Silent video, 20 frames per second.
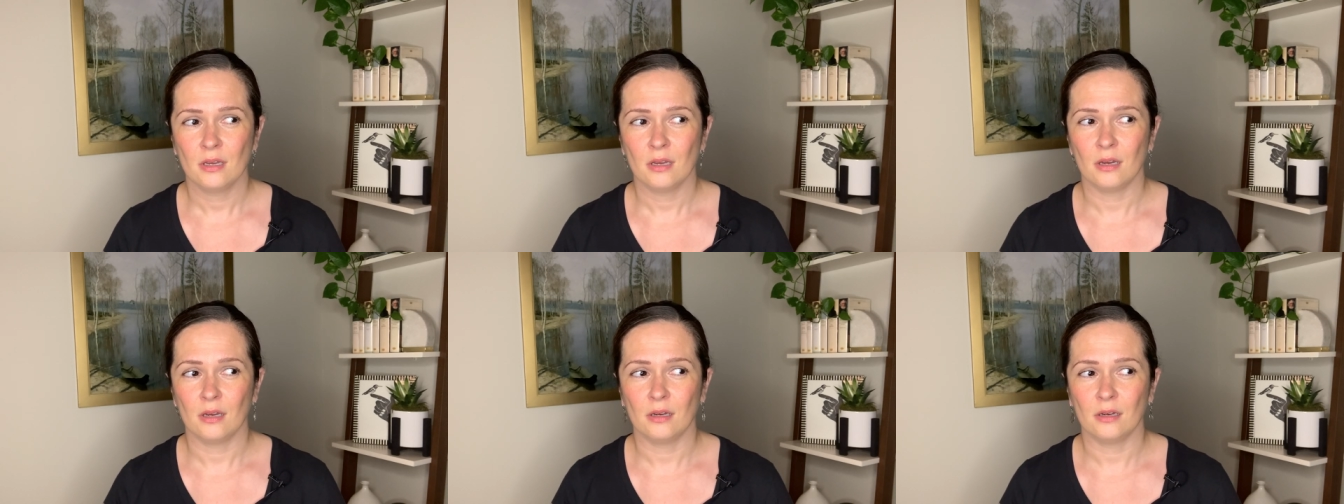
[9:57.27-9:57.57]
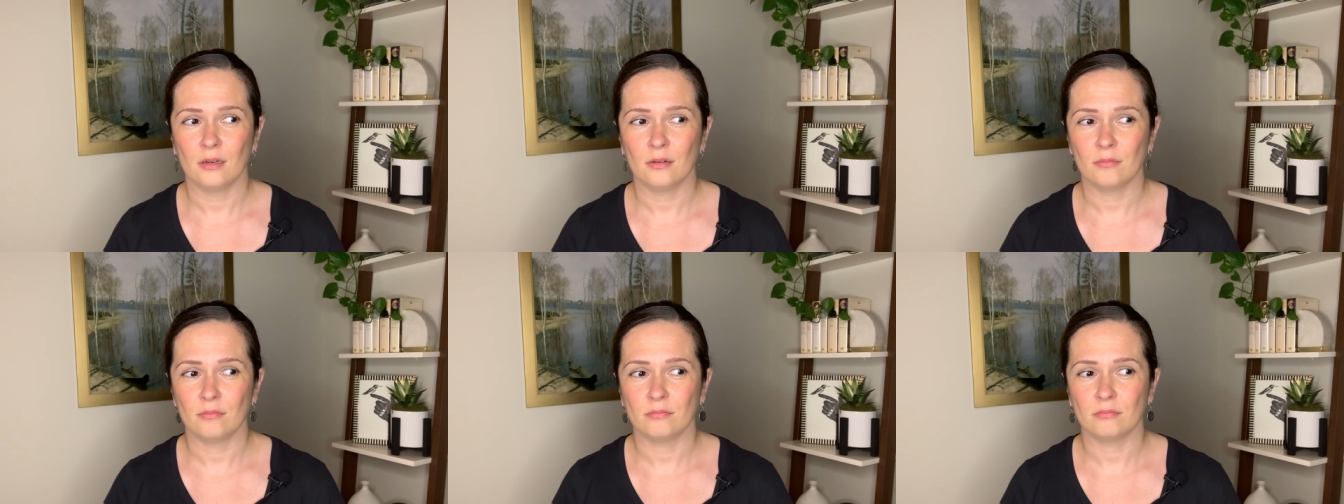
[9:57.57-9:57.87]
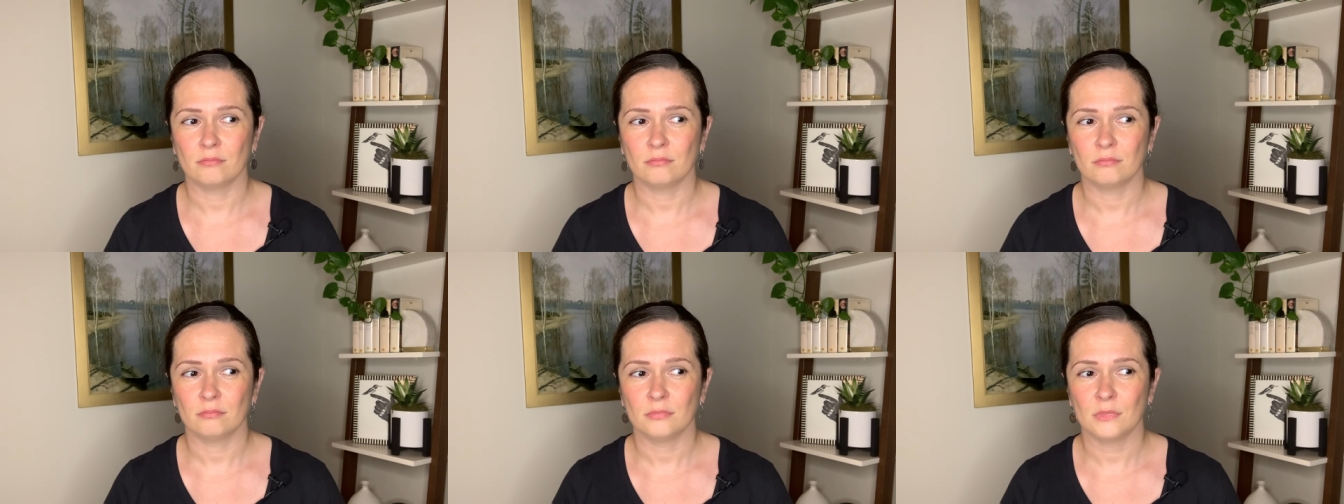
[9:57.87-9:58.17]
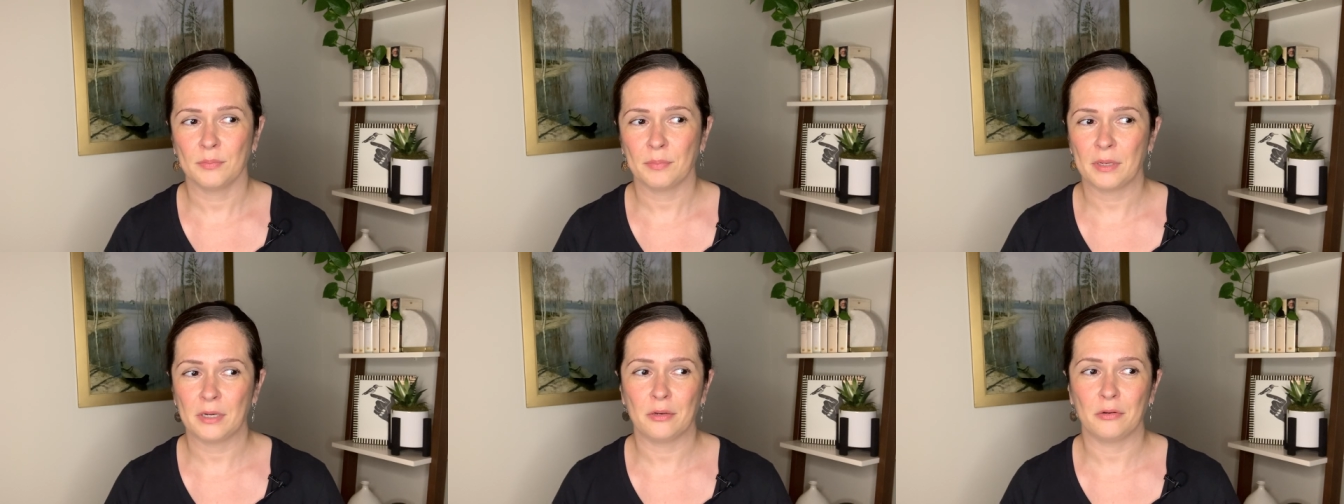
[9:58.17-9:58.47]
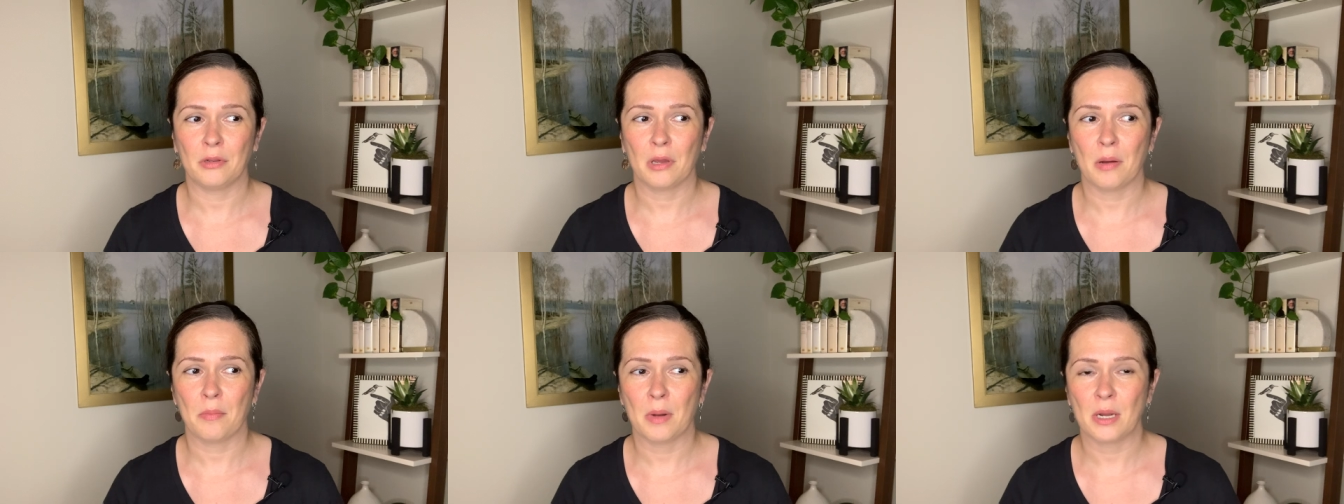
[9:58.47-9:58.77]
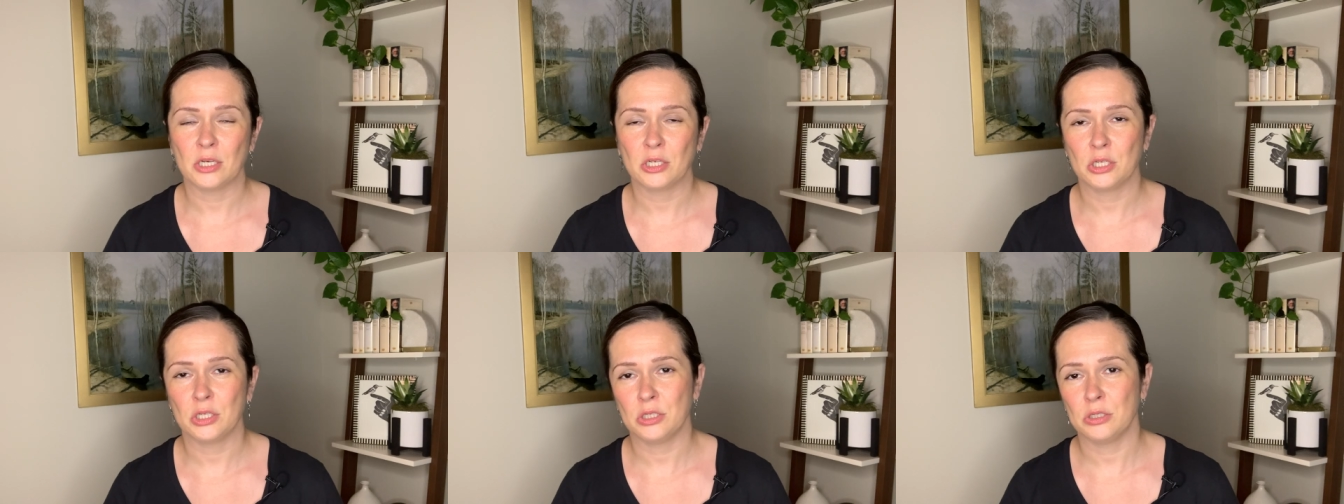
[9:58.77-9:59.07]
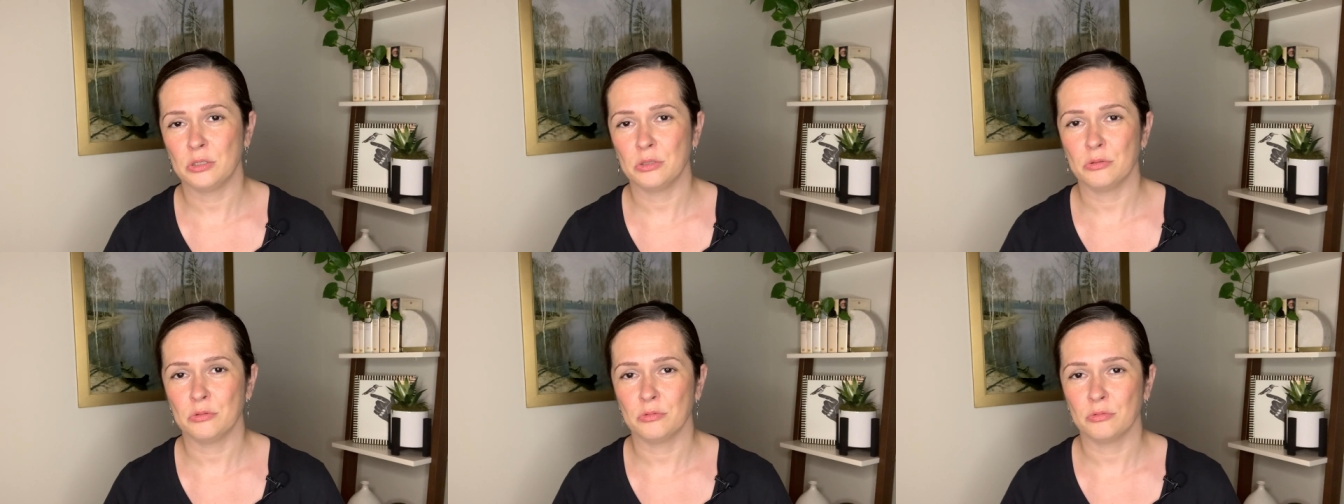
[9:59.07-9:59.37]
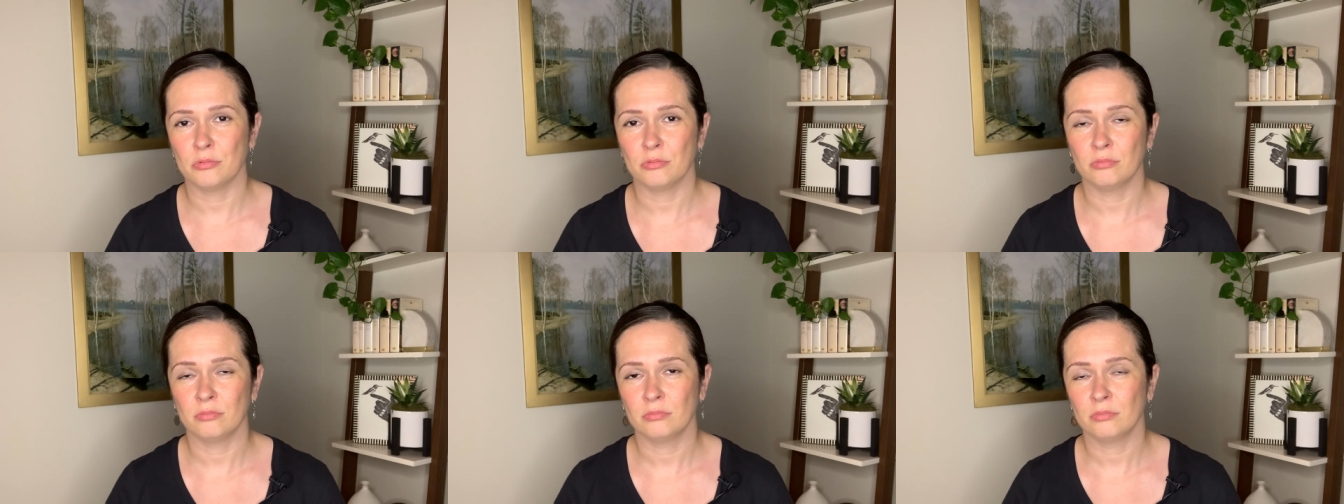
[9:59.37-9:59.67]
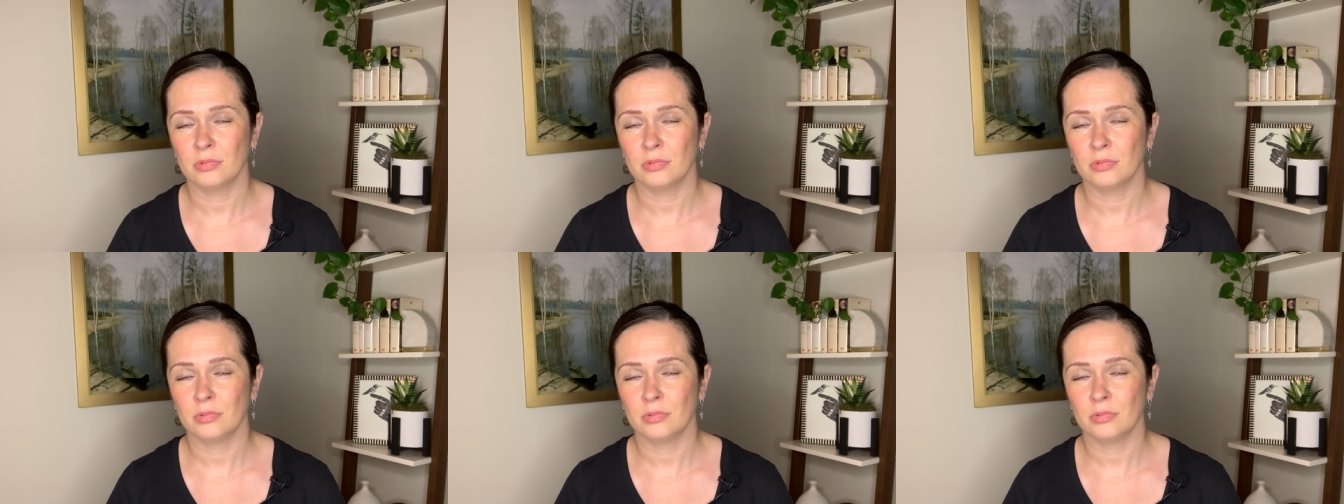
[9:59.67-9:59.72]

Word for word: depending on how much you